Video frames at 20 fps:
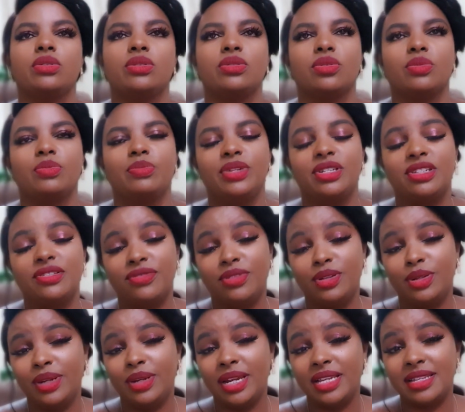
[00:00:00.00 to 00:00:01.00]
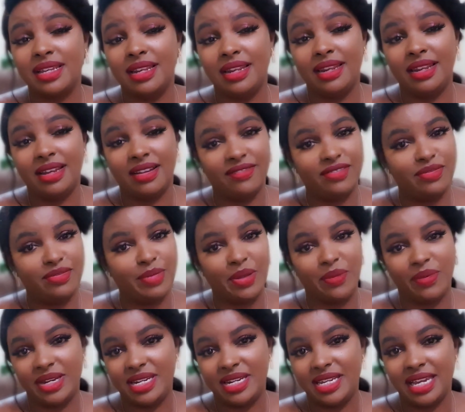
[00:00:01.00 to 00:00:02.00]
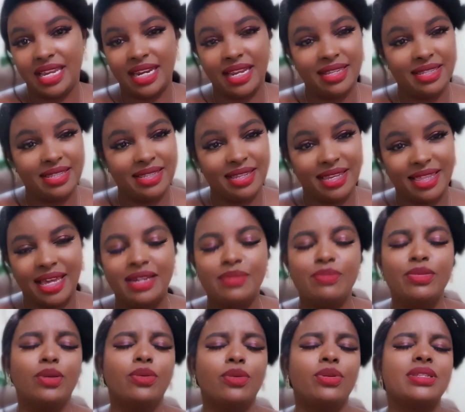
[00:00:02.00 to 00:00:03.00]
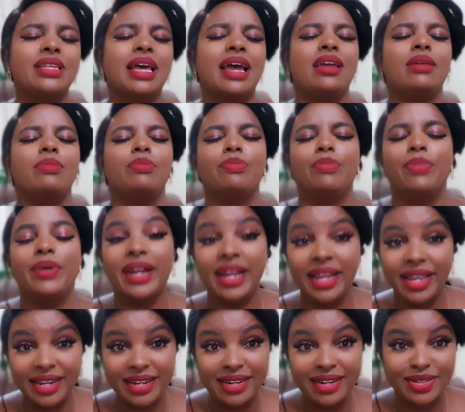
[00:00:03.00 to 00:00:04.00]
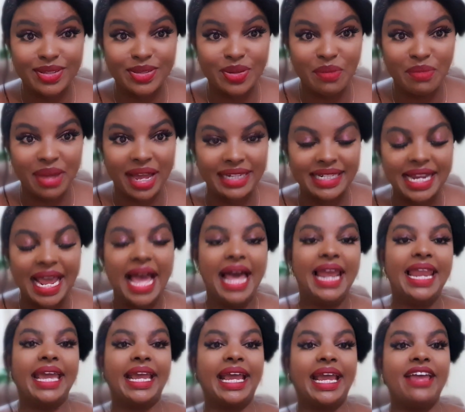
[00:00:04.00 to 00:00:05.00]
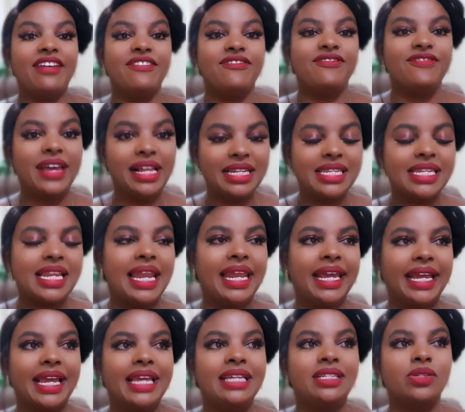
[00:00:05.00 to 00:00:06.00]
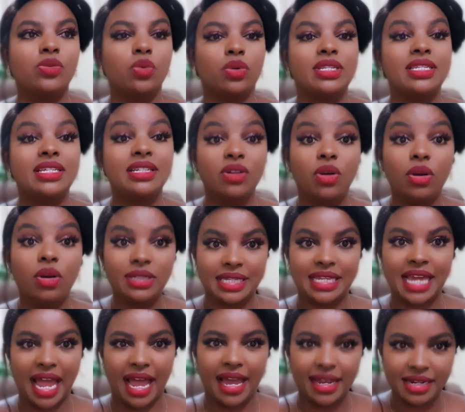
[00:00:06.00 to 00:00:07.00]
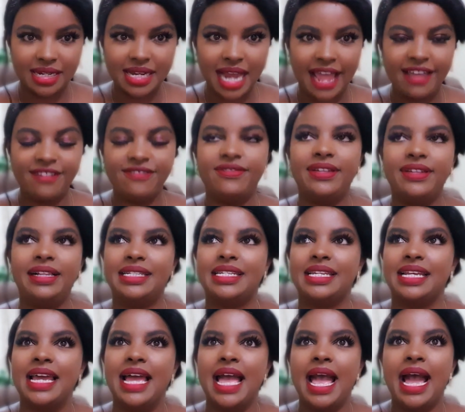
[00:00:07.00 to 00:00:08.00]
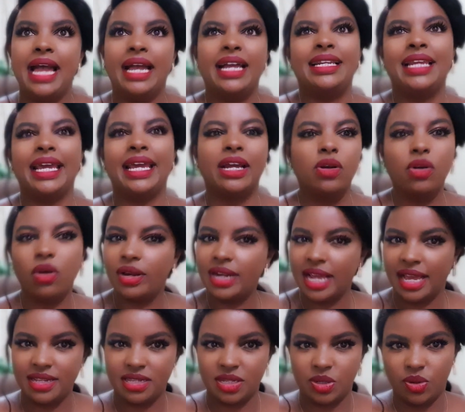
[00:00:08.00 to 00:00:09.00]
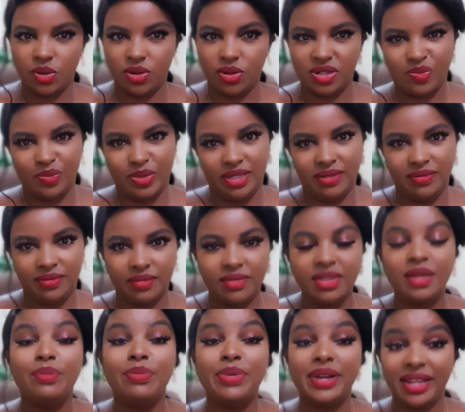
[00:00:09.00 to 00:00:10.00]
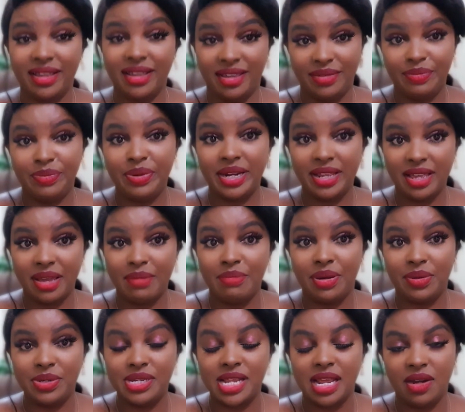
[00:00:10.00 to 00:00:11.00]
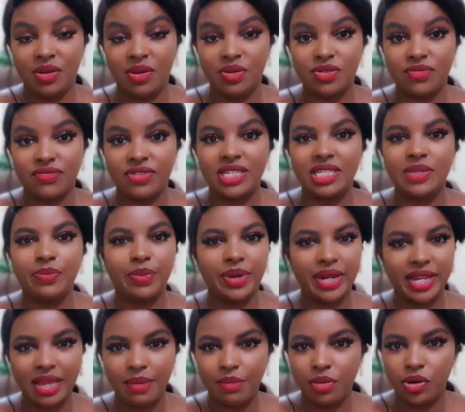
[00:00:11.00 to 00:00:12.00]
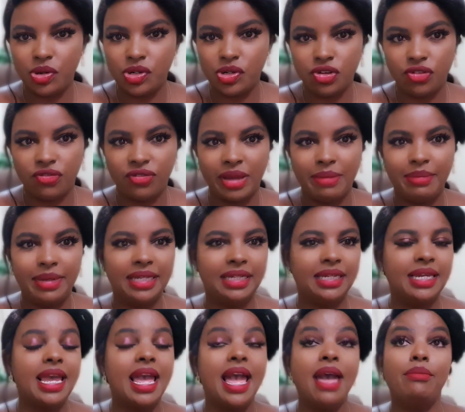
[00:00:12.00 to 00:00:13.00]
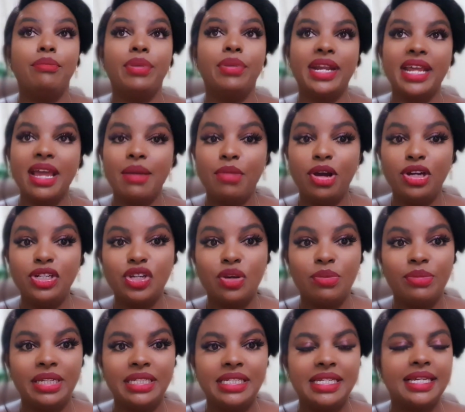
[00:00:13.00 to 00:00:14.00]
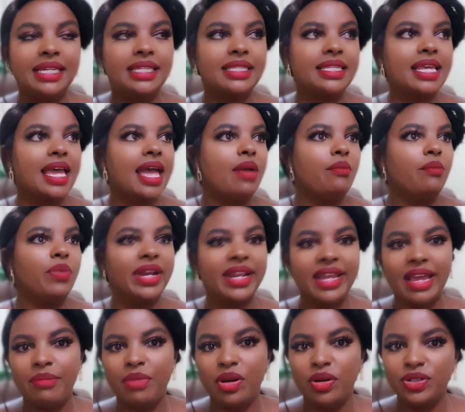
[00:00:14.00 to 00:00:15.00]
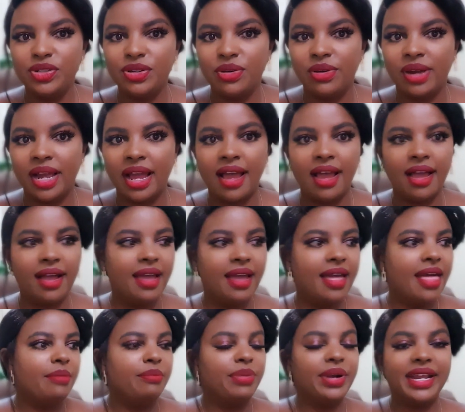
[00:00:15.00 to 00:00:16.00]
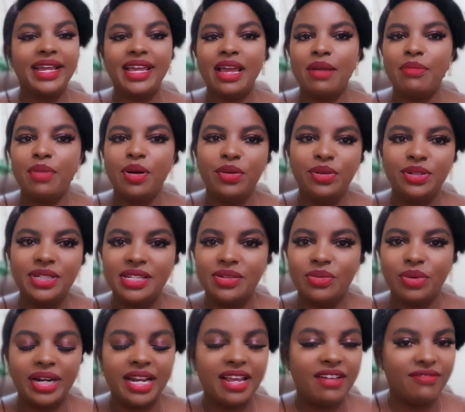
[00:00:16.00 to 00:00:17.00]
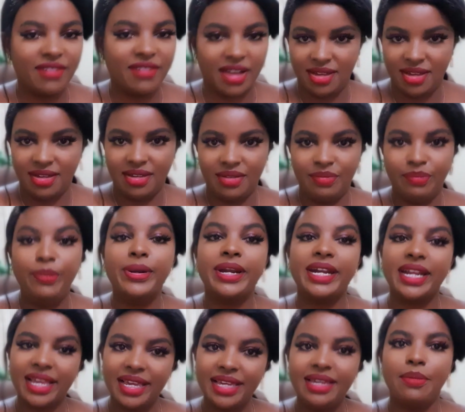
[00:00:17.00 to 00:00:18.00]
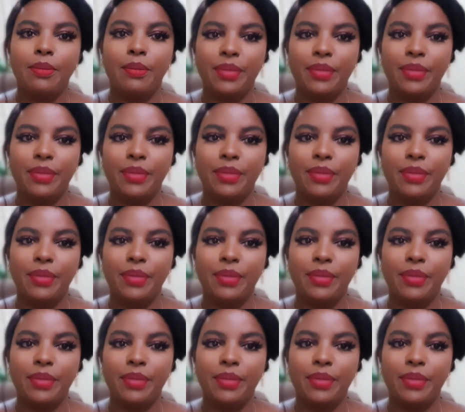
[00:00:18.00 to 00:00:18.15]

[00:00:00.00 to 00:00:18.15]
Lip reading: beautiful. You guys, I loved my wedding, and I say that because I prayed so much. Like, I felt like it was in God's hand. I felt like God has got me. Pray about a lot of things. Pray about your family. Pray about your meetings. Pray about your car. Pray about whatever. Pray.